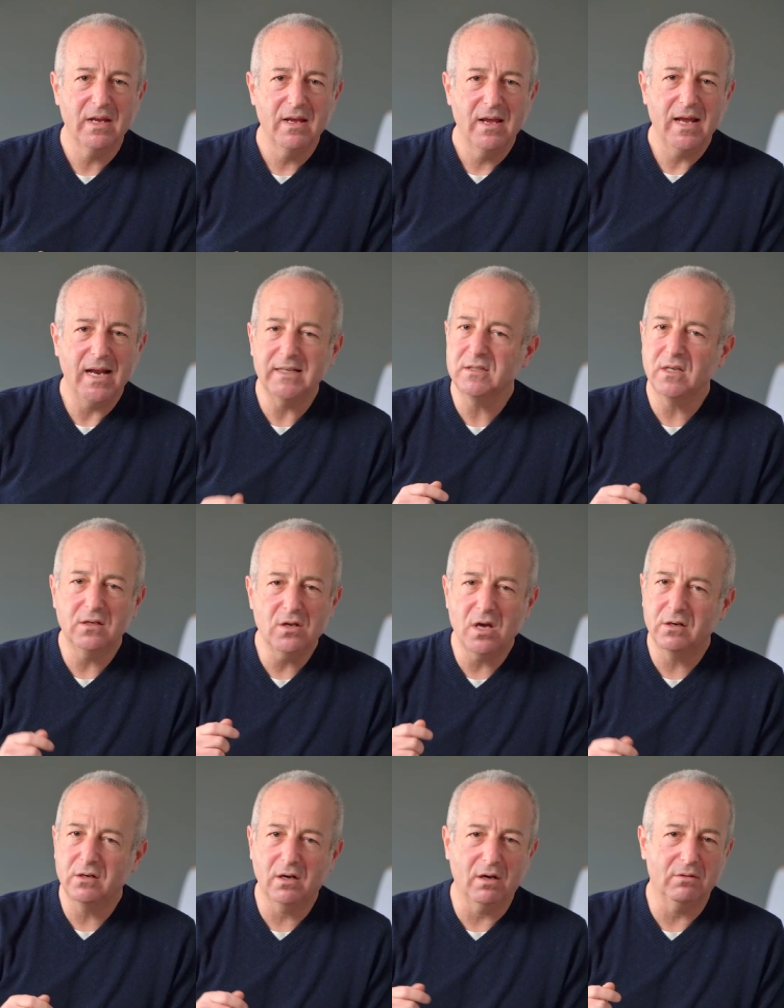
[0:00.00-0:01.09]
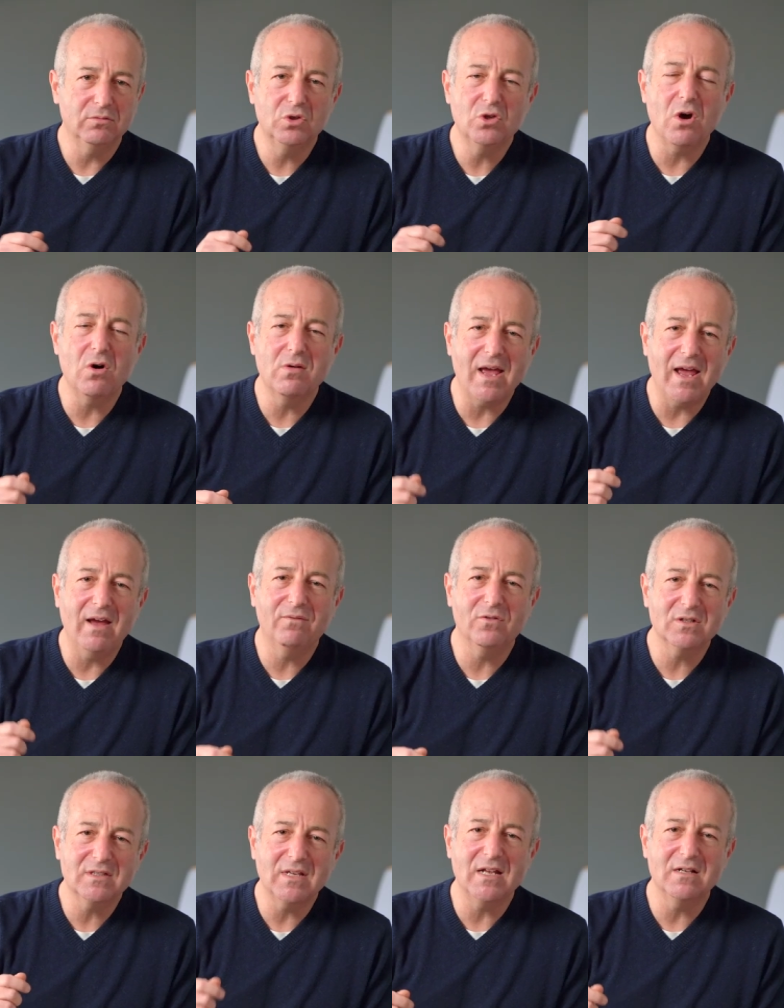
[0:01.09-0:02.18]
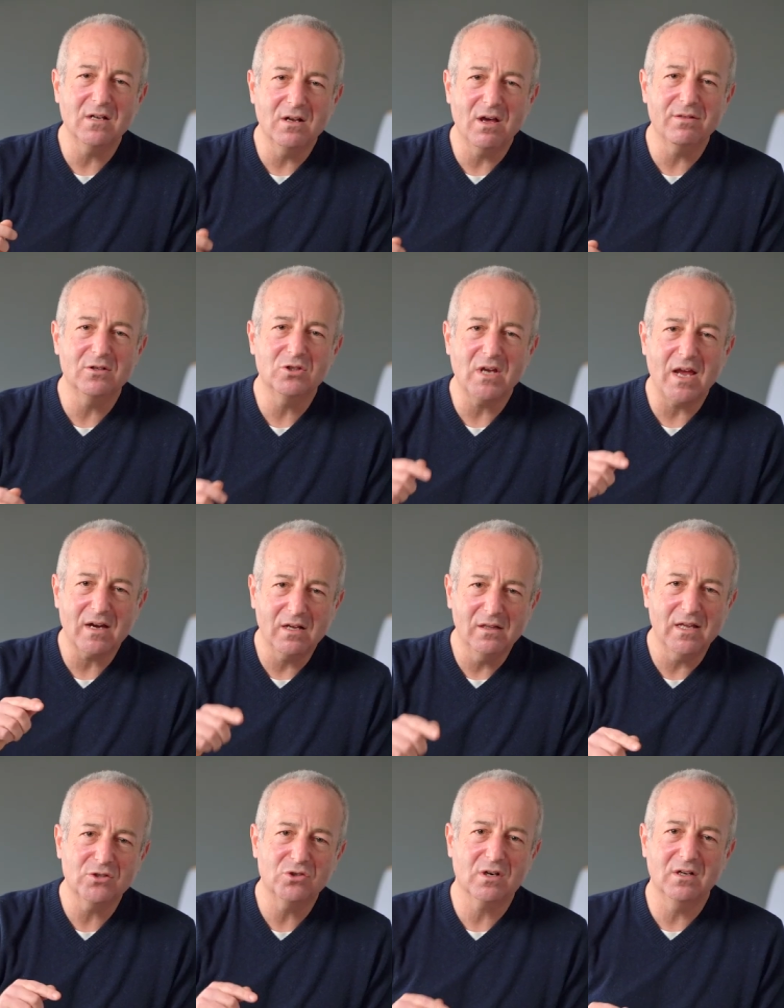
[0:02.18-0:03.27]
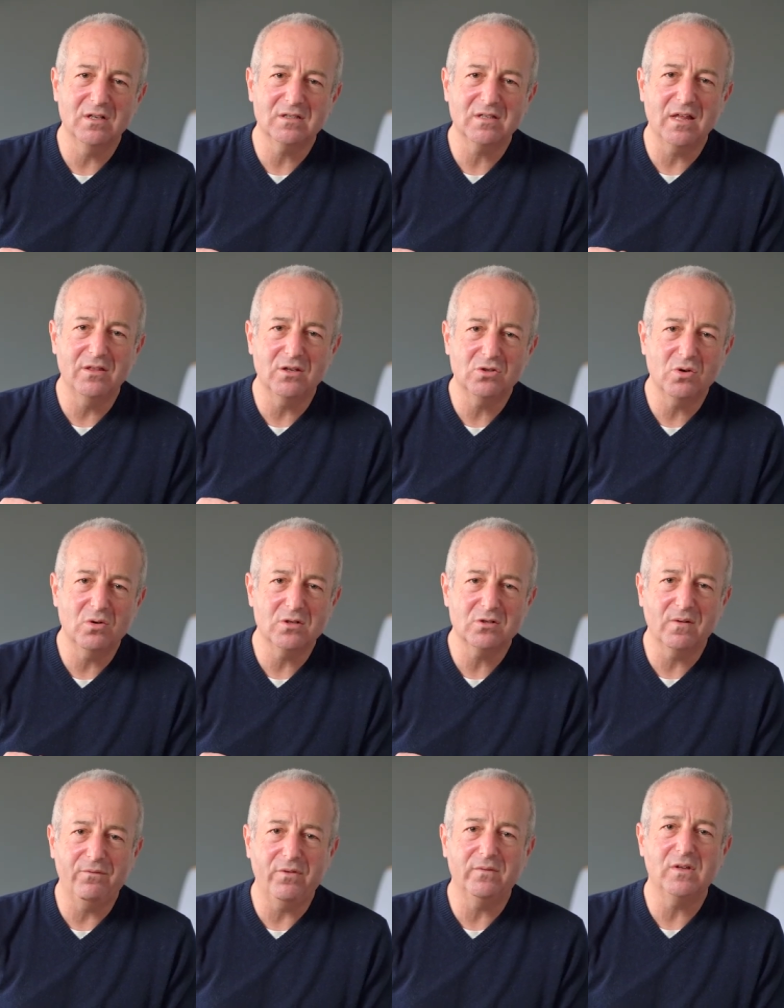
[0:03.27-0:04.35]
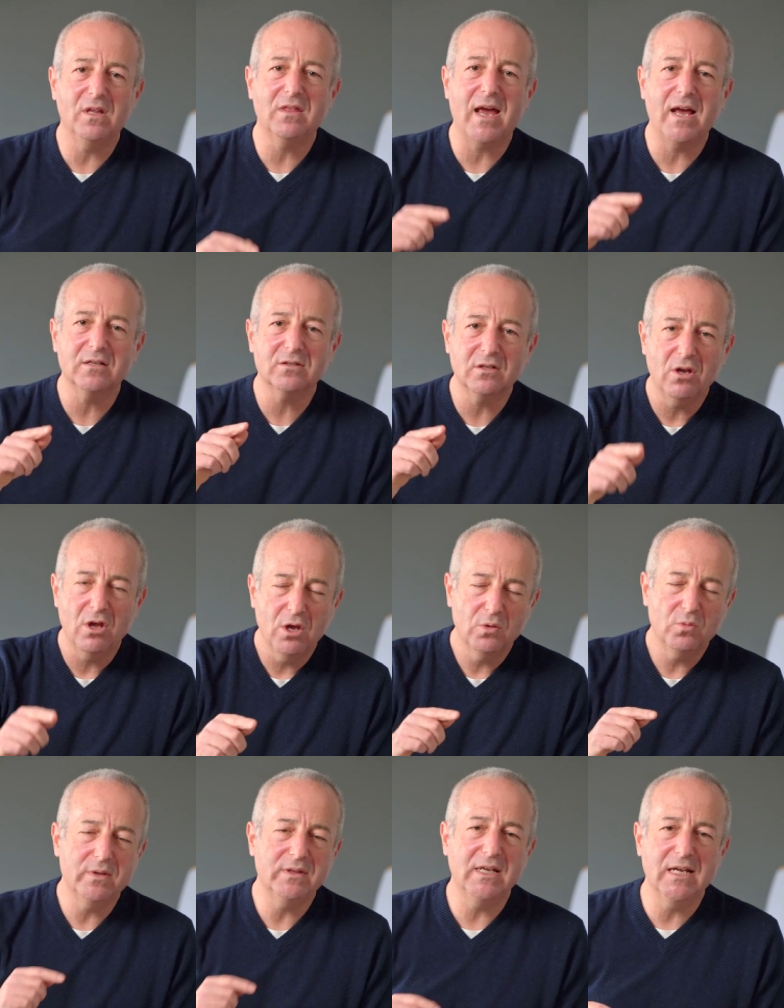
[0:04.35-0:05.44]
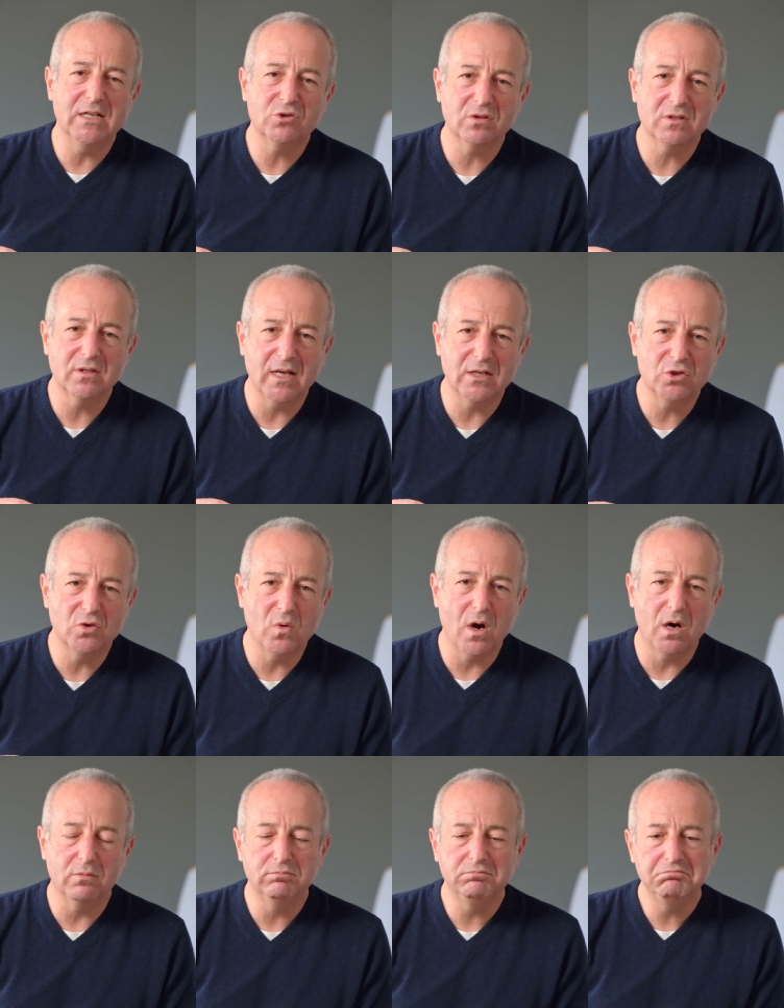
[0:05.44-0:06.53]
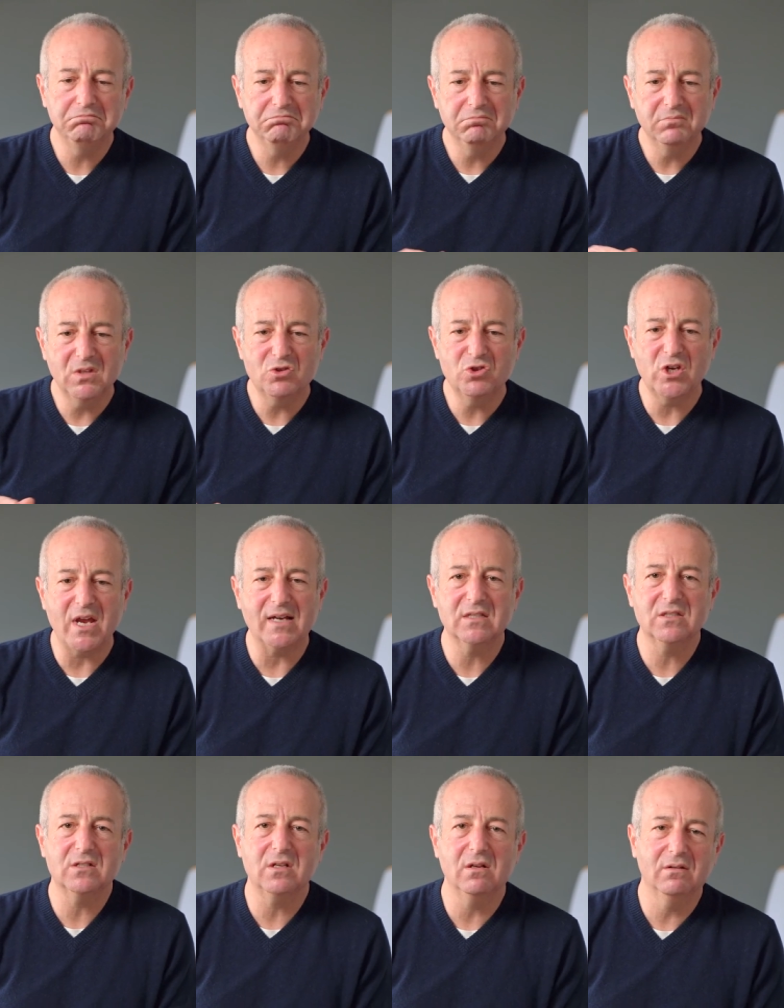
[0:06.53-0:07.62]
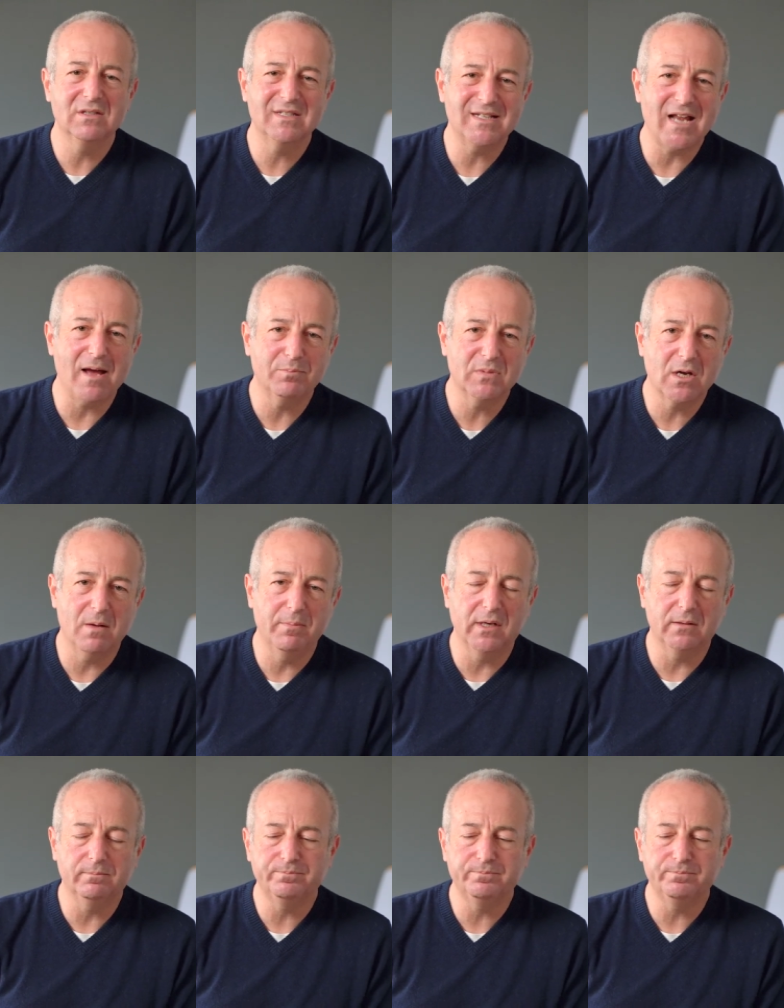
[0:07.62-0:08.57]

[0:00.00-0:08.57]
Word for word: And I said, no, no, no, don't ever send another check unless you're going to send the 250000 with the interest that you owe. The checks stopped coming.